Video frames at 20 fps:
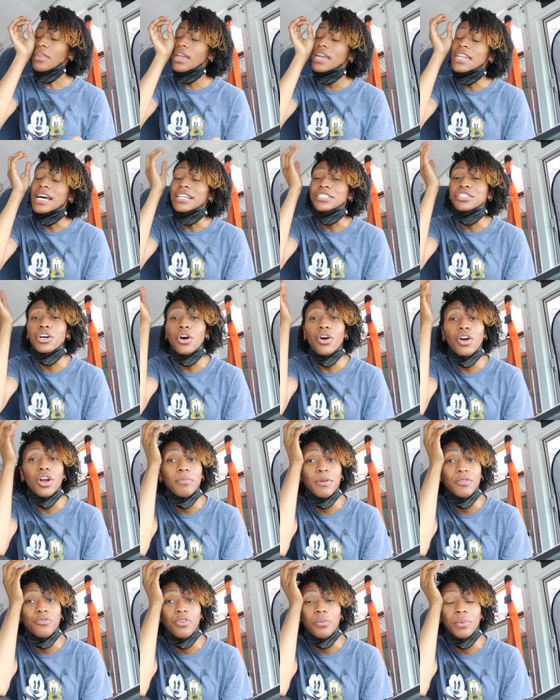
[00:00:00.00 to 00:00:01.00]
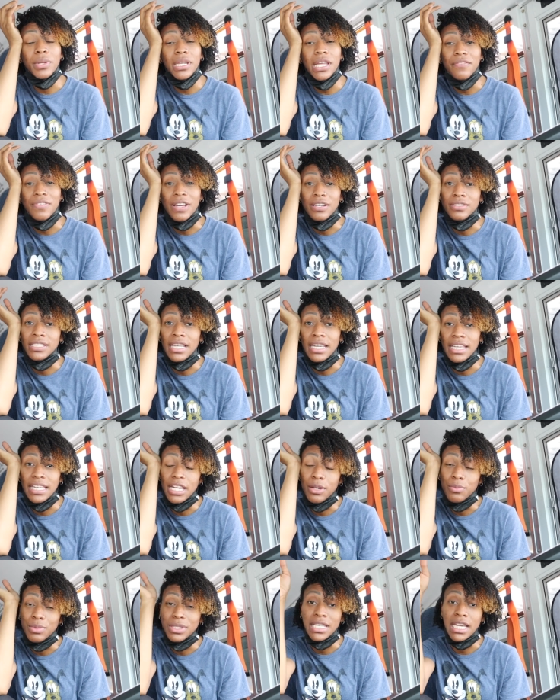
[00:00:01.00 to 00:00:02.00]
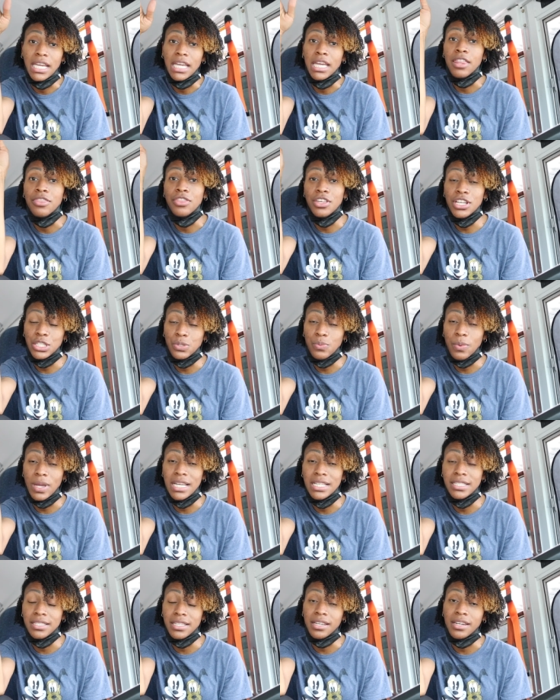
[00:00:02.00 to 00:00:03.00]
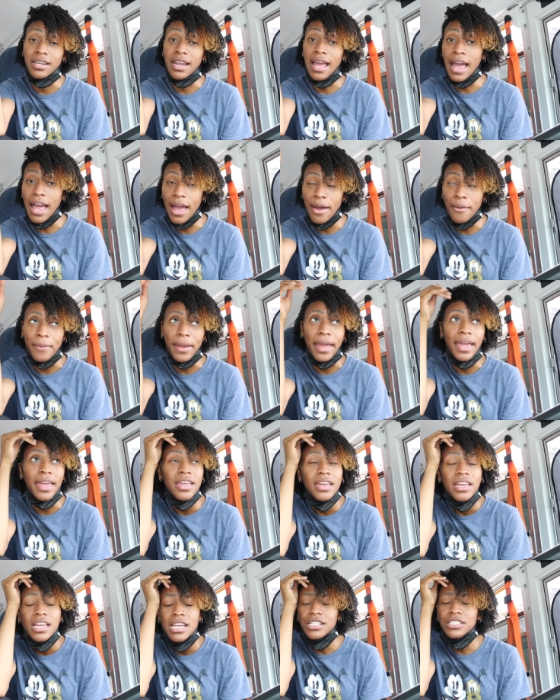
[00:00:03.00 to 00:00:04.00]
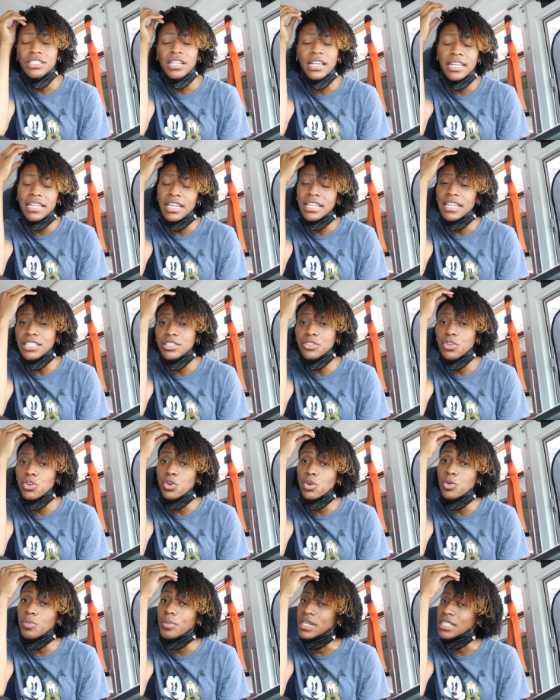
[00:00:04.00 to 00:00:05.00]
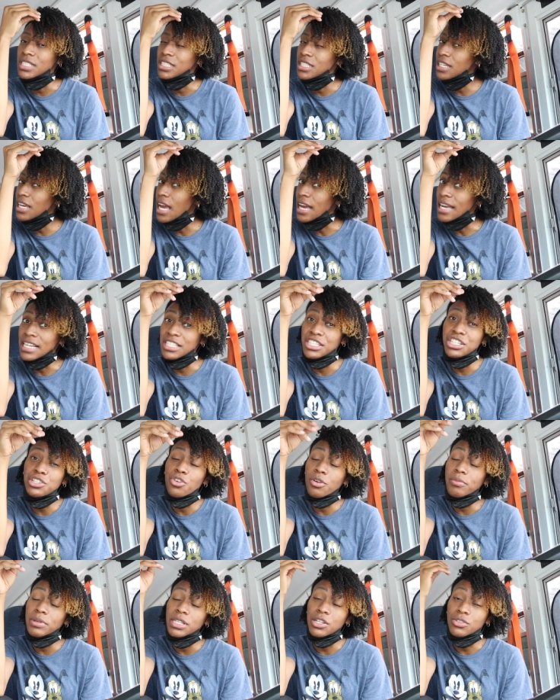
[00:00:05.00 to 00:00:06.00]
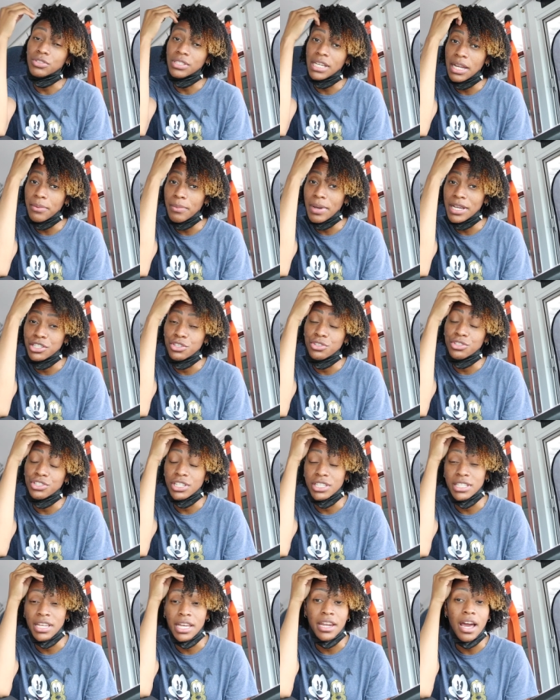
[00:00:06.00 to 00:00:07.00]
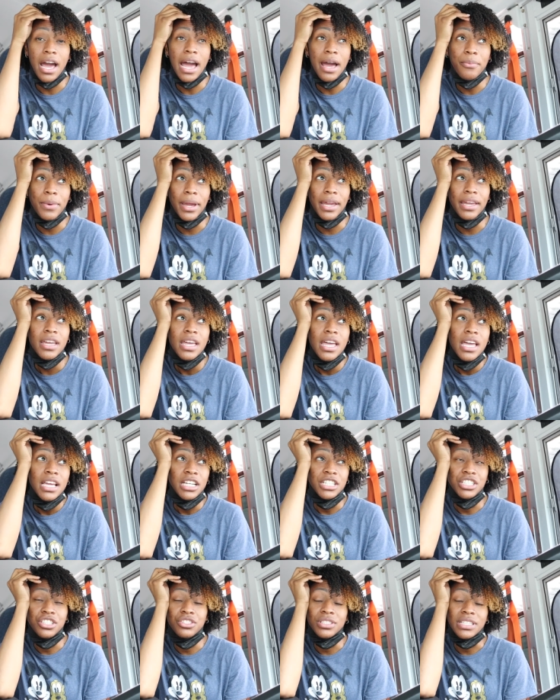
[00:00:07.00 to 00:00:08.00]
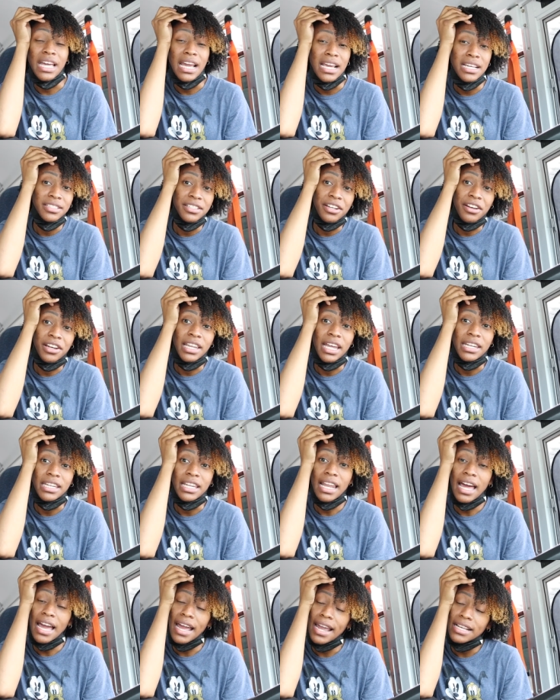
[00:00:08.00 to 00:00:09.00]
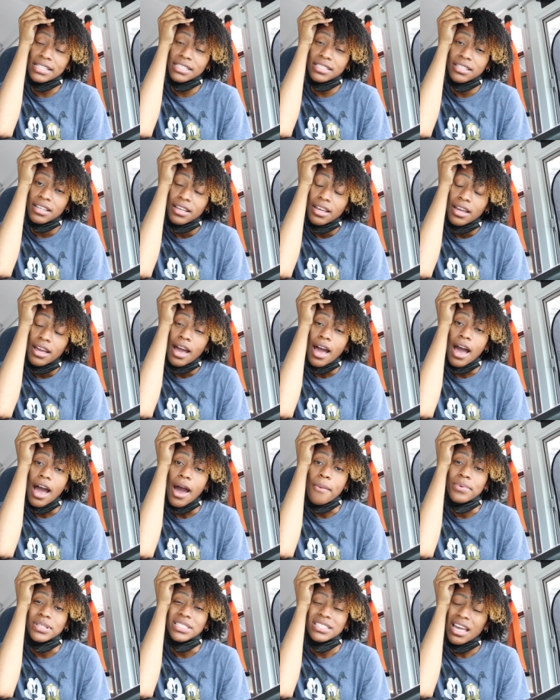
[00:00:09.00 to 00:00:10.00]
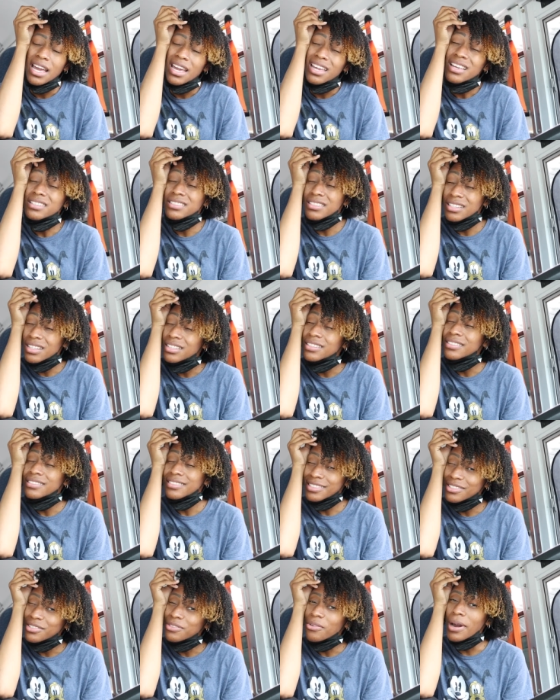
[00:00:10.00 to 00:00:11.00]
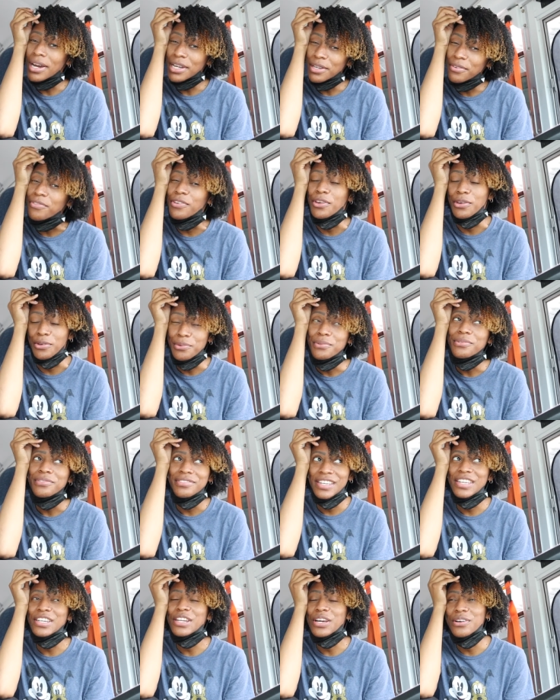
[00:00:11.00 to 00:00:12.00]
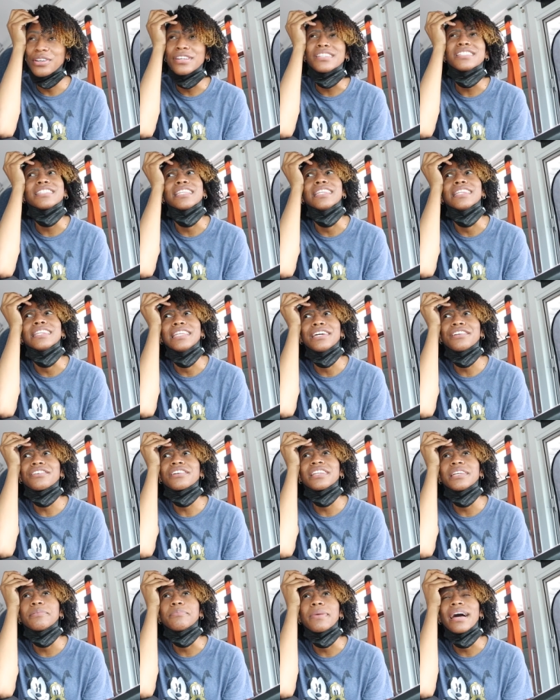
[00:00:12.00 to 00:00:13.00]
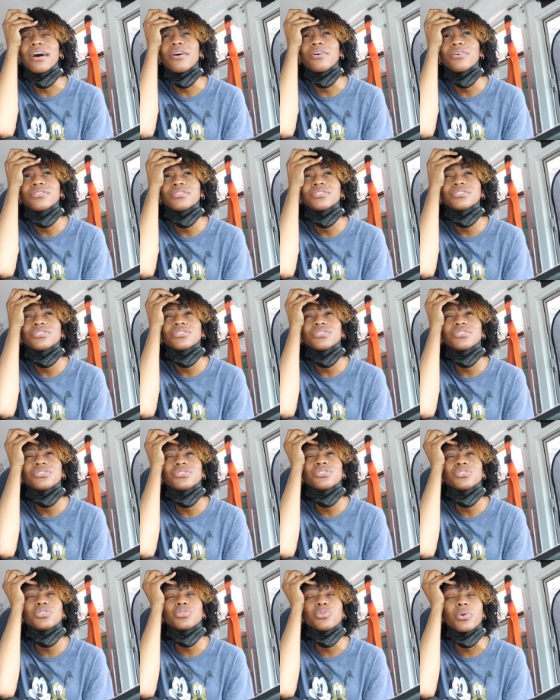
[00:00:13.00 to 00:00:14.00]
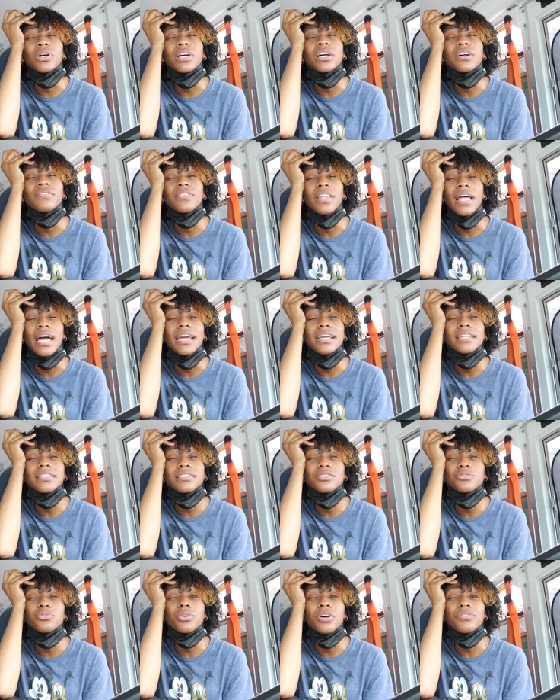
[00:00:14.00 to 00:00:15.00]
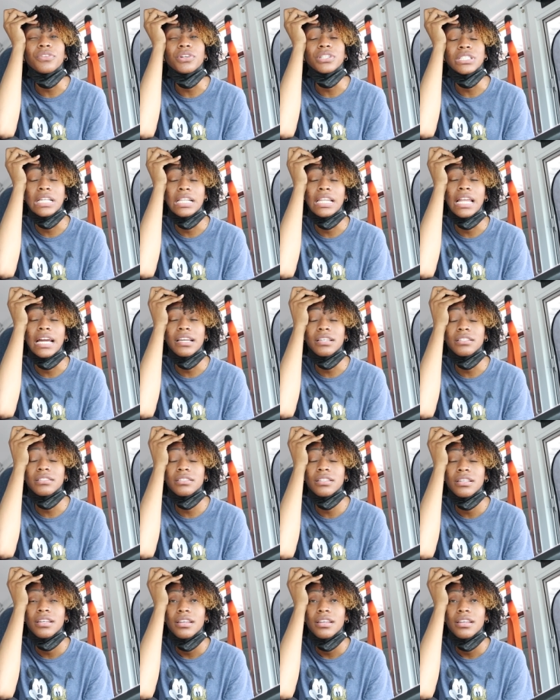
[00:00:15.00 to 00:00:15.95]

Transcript: And I told her before we left, I was like, "Yeah, we're taking this way instead of the highway." And she's like, "Yeah, that's cool," but she, I guess she normally don't take that way. She usually take the highway because she was like, "Is there a lot of lights?" I was like, "Yes, yeah, so that's quite a few." You know, it's literally about 12 lights, 12, 13 lights,